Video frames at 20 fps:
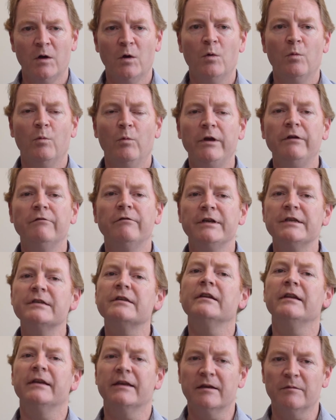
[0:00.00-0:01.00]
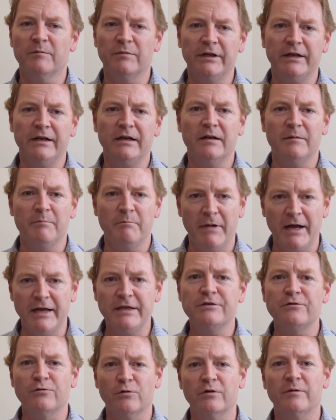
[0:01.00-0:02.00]
We recently completed a
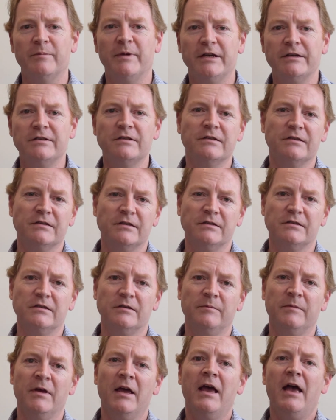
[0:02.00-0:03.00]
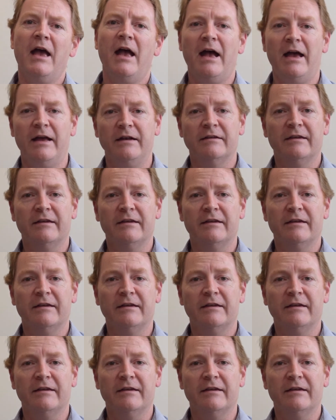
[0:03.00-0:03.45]
major automation system at